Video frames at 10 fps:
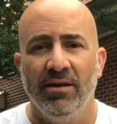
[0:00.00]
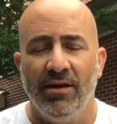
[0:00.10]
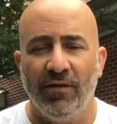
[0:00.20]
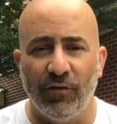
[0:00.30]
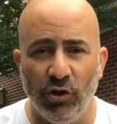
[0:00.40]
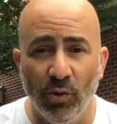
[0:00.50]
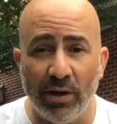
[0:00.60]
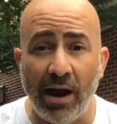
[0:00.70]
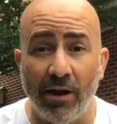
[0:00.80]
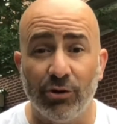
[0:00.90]
if you and
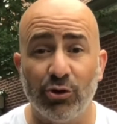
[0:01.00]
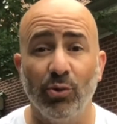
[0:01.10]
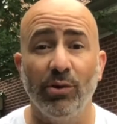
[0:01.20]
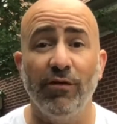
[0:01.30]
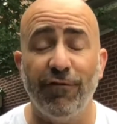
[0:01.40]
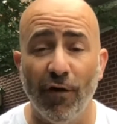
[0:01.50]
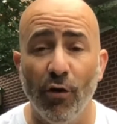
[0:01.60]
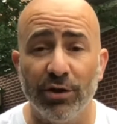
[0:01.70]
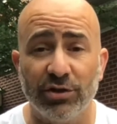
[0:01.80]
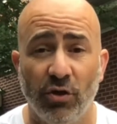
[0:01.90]
I are truly
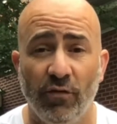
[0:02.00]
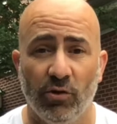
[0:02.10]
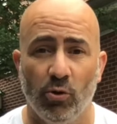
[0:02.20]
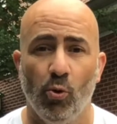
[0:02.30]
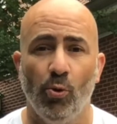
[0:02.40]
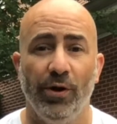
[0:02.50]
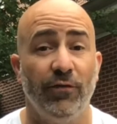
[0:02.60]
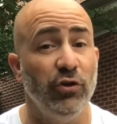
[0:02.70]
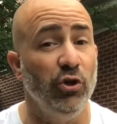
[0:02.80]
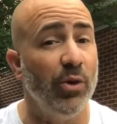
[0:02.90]
focused on the Lord, if
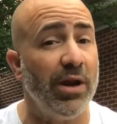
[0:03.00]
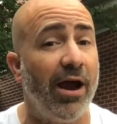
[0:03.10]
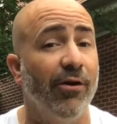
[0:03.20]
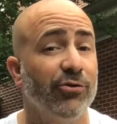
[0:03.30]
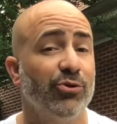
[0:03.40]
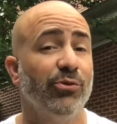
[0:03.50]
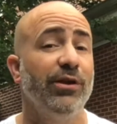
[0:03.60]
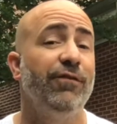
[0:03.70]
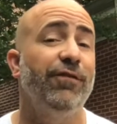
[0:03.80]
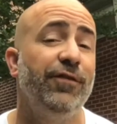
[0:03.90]
you and I are truly
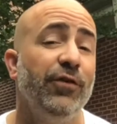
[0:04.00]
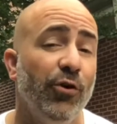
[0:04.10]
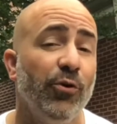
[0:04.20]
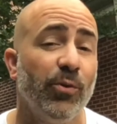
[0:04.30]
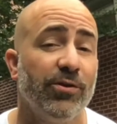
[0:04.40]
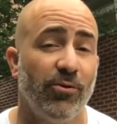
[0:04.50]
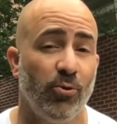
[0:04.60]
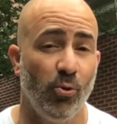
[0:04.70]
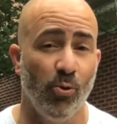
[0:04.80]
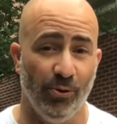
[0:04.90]
filled with the
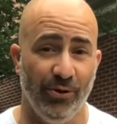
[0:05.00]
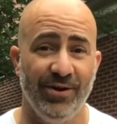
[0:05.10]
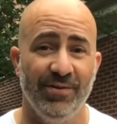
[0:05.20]
Lord,